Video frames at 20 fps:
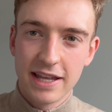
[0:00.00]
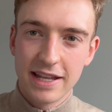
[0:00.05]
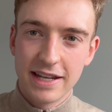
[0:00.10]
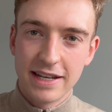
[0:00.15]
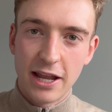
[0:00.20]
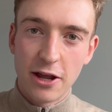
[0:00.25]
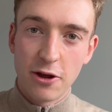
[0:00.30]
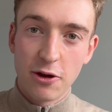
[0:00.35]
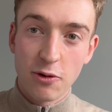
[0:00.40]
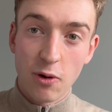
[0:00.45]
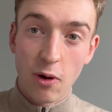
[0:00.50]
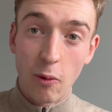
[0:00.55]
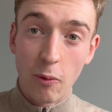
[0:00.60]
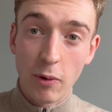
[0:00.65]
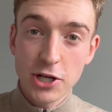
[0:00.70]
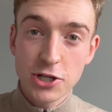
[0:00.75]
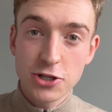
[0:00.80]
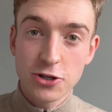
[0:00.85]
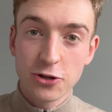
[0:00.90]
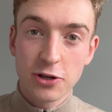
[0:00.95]
Now, a
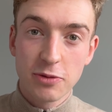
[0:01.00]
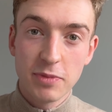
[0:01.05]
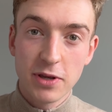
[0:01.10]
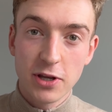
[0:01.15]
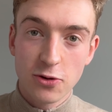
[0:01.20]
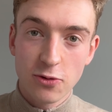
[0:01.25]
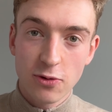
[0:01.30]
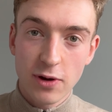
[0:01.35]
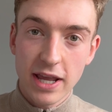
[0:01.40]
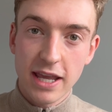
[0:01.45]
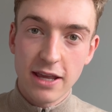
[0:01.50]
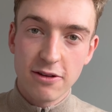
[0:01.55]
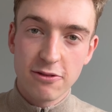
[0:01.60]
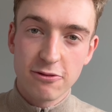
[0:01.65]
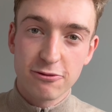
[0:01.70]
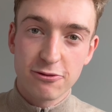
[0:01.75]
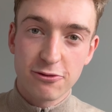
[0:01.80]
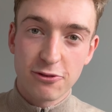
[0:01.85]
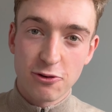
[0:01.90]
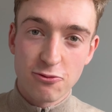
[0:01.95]
wide shoe can be great
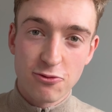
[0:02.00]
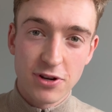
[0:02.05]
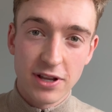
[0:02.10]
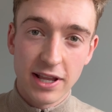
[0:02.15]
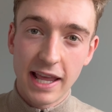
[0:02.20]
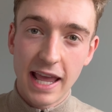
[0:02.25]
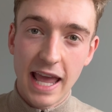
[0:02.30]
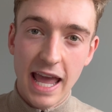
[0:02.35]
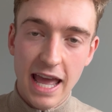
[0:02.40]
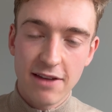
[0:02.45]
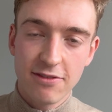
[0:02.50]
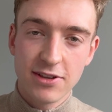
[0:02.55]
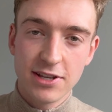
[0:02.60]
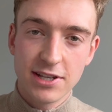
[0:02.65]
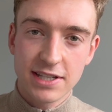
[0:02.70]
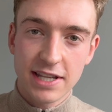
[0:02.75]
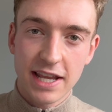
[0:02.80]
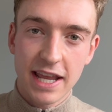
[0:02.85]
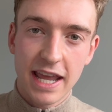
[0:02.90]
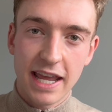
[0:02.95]
for really heavy
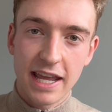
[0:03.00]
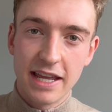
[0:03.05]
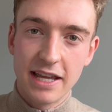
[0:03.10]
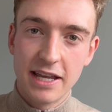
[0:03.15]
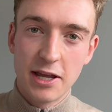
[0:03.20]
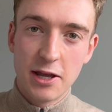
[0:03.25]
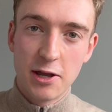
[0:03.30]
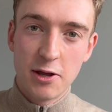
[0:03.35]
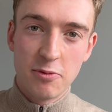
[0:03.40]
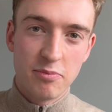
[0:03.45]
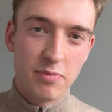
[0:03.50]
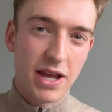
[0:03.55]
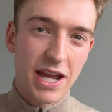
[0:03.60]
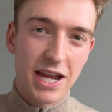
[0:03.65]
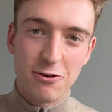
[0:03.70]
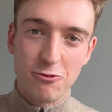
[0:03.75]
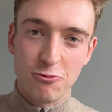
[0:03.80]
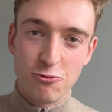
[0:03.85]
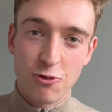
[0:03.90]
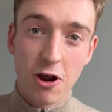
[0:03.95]
set,
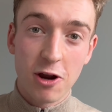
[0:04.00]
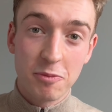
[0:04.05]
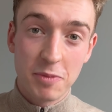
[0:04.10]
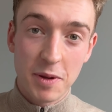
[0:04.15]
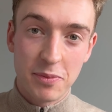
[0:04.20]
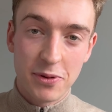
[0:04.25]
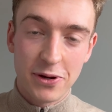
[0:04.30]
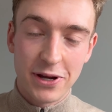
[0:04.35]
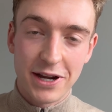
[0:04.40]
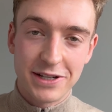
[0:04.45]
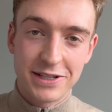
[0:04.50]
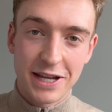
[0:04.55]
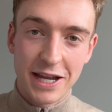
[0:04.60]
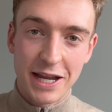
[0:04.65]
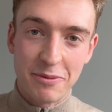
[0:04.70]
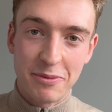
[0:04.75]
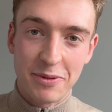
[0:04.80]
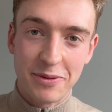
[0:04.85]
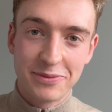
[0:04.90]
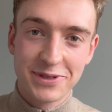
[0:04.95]
big rugby player
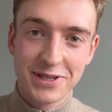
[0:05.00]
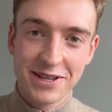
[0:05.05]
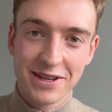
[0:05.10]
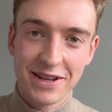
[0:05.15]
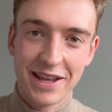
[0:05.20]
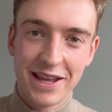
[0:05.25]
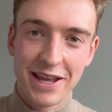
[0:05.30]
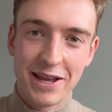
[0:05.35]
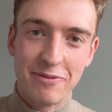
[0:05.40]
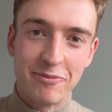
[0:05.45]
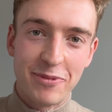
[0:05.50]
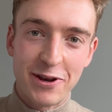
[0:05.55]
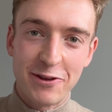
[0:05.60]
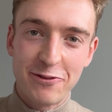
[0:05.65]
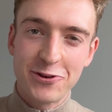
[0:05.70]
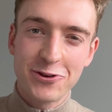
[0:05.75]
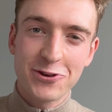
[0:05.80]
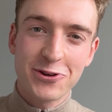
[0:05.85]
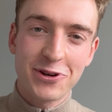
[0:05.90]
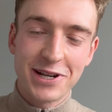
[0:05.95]
types. But if
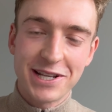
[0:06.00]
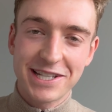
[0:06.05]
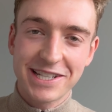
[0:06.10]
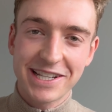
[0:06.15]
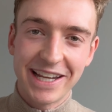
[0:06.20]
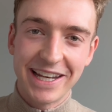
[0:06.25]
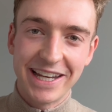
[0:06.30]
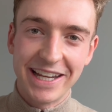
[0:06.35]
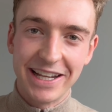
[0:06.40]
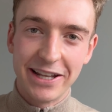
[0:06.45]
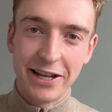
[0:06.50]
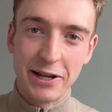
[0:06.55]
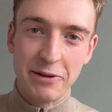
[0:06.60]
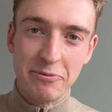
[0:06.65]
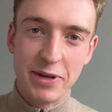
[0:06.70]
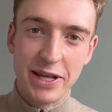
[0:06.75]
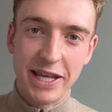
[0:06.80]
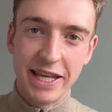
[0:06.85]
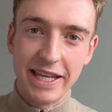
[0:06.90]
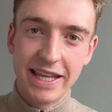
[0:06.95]
you're quite skinny like
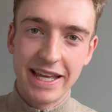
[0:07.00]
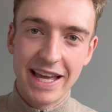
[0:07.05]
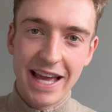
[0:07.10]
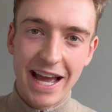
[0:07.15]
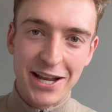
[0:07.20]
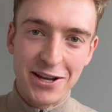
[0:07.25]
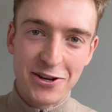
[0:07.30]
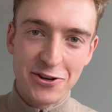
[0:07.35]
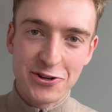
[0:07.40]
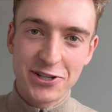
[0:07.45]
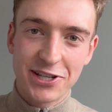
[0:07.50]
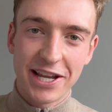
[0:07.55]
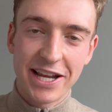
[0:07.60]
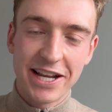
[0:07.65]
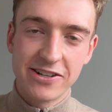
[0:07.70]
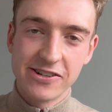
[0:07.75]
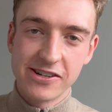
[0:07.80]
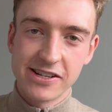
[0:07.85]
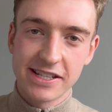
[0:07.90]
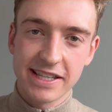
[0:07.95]
me and you're a
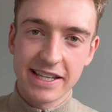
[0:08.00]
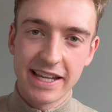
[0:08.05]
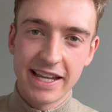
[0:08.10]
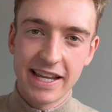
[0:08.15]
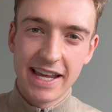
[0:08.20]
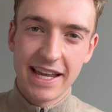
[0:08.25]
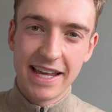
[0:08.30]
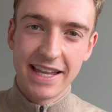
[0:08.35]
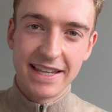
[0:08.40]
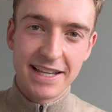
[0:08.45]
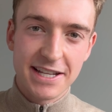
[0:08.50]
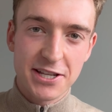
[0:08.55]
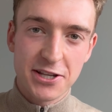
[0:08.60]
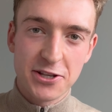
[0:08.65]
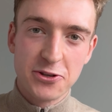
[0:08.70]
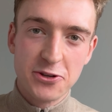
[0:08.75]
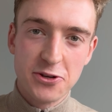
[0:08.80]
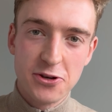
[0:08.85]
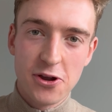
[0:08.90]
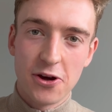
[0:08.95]
cyclist, this is
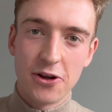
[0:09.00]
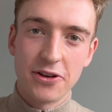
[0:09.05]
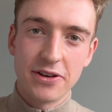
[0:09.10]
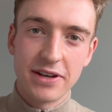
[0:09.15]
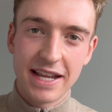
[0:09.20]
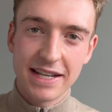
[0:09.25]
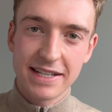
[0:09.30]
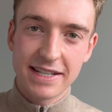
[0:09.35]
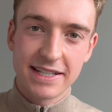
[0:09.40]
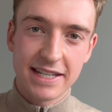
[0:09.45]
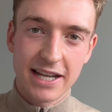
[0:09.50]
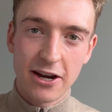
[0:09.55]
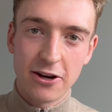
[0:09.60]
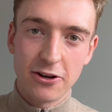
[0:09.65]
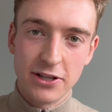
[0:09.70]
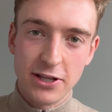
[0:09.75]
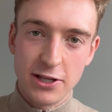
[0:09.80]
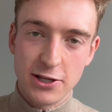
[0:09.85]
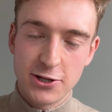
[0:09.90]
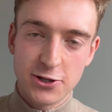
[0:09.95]
not
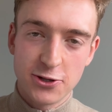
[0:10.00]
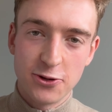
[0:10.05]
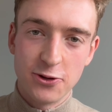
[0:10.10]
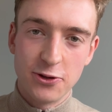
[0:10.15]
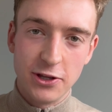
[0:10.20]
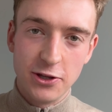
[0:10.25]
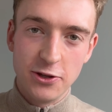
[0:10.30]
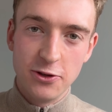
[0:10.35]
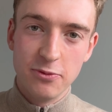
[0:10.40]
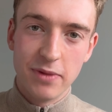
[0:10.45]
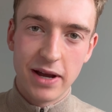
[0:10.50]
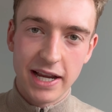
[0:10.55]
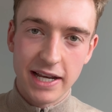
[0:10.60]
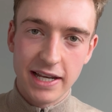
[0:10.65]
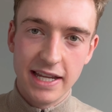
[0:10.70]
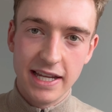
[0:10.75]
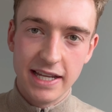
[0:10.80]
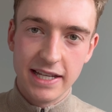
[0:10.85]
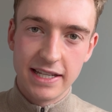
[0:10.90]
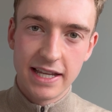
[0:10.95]
necessarily the shoe that you might
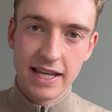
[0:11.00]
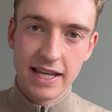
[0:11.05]
need.